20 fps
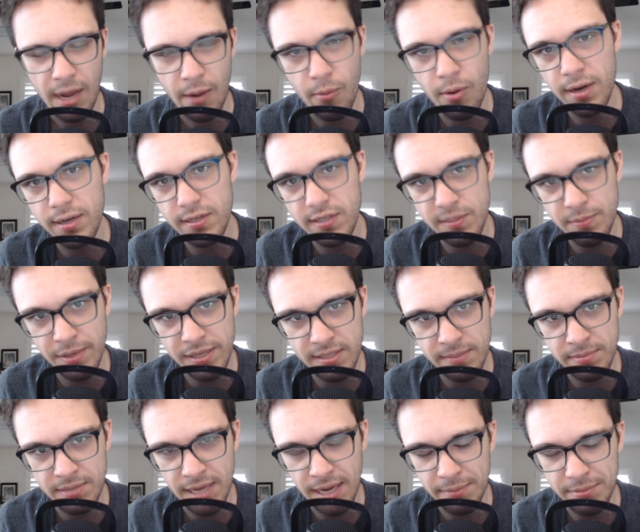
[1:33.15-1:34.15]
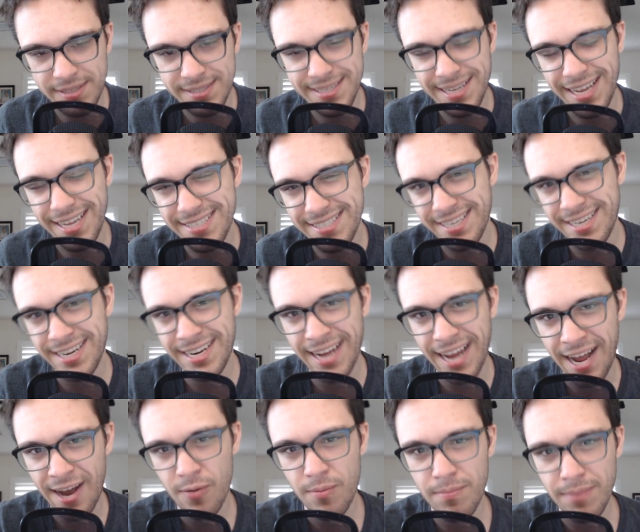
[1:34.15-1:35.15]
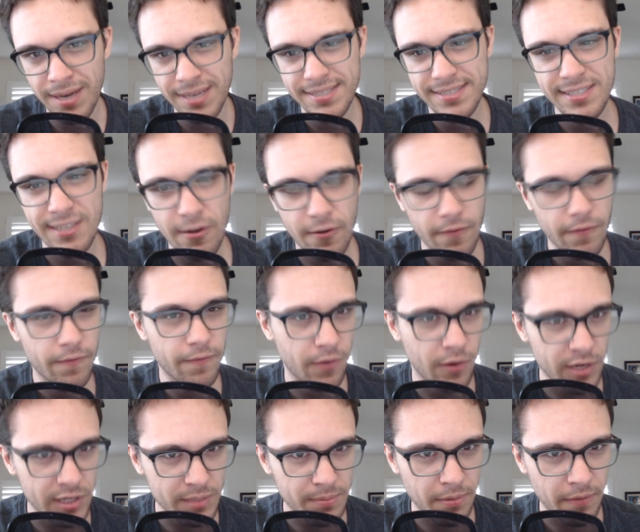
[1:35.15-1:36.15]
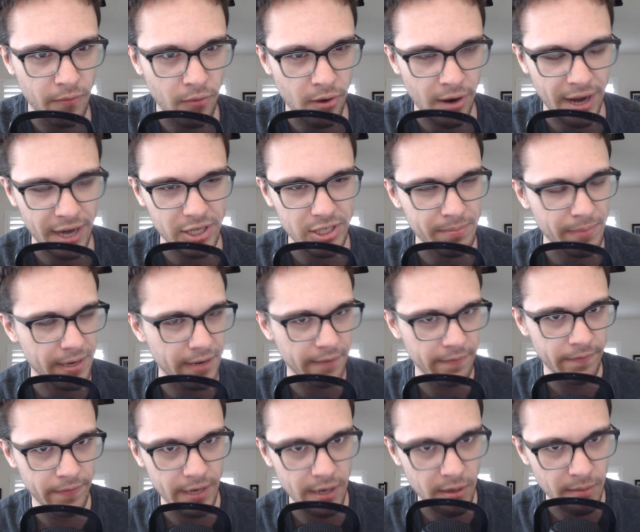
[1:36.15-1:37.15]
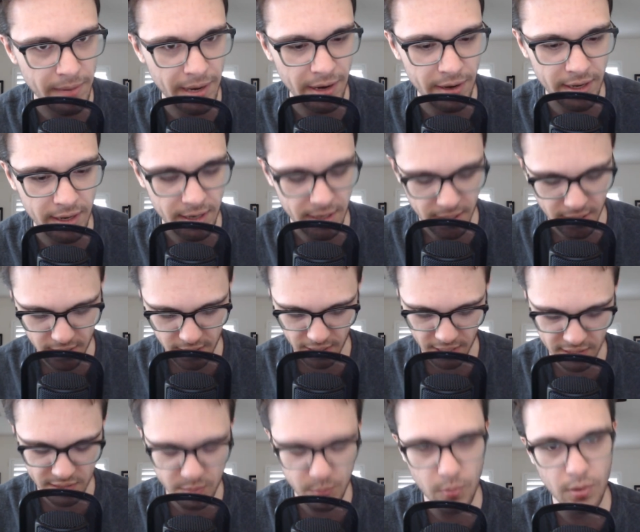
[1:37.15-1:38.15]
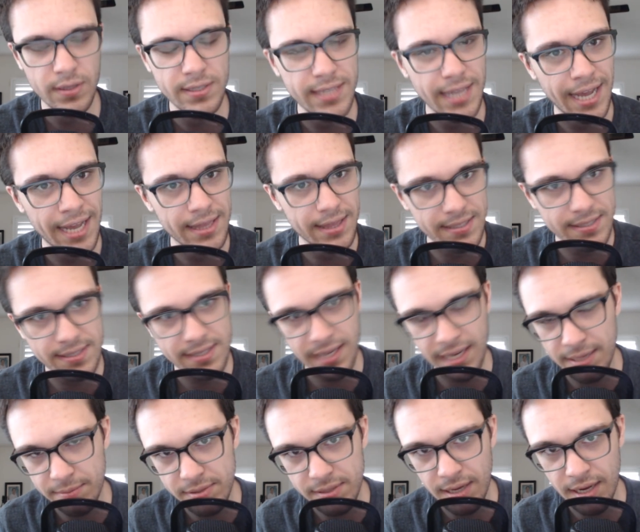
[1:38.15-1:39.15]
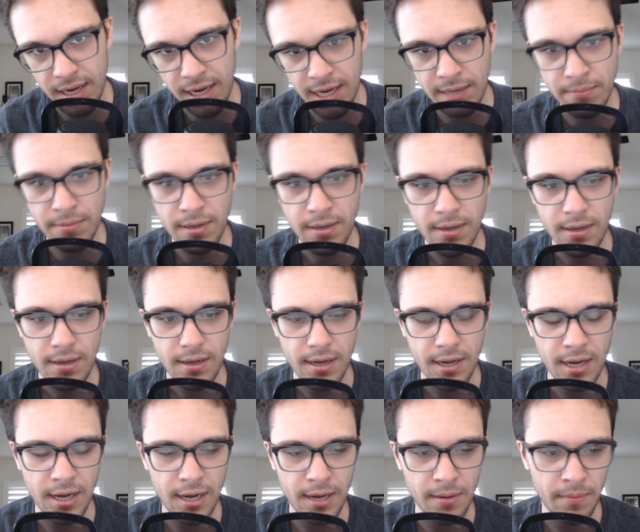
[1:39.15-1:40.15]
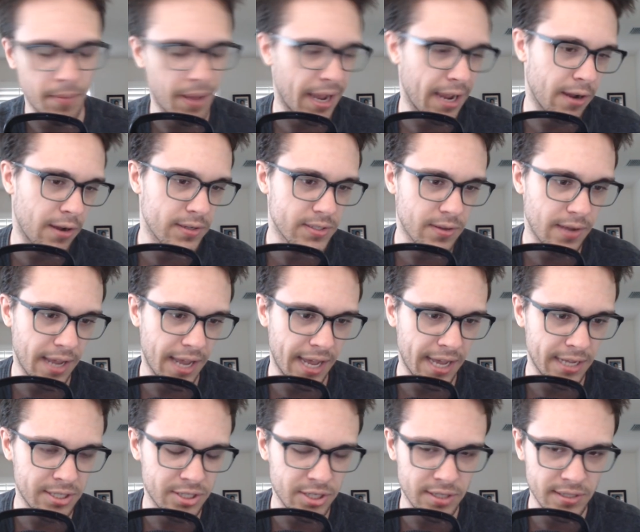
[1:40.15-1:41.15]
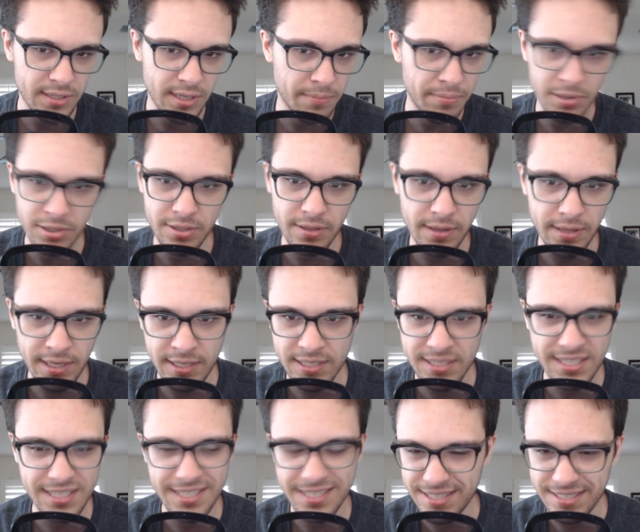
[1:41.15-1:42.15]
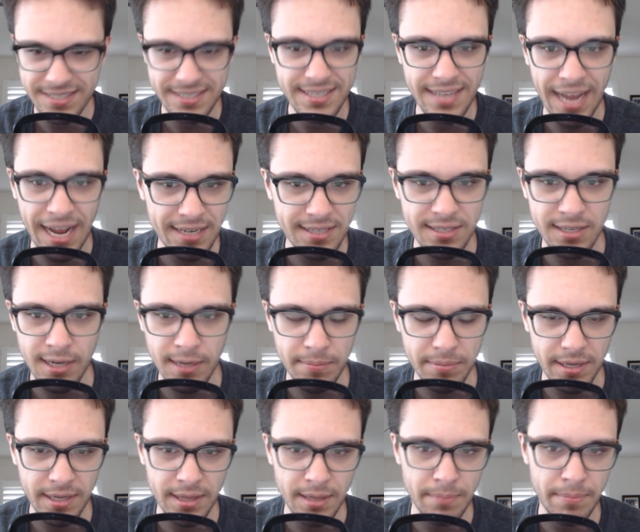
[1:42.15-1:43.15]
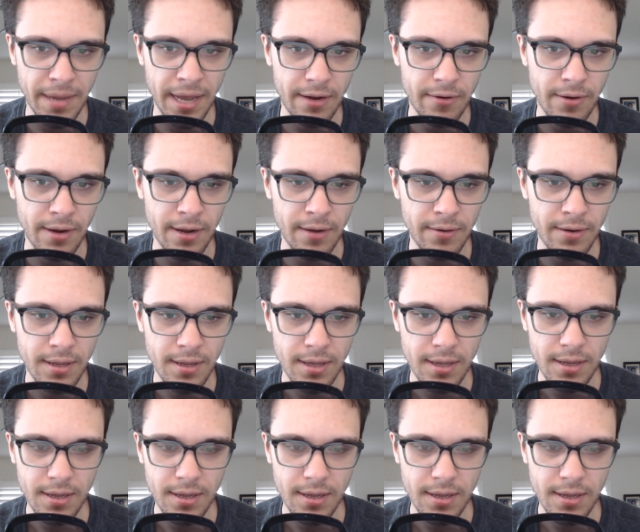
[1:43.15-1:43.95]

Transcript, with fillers: I wanted to spend some time to test it out myself first before I actually made a video about it, as well as at the same time, uh, I also had just a bunch of things stacked up in the background,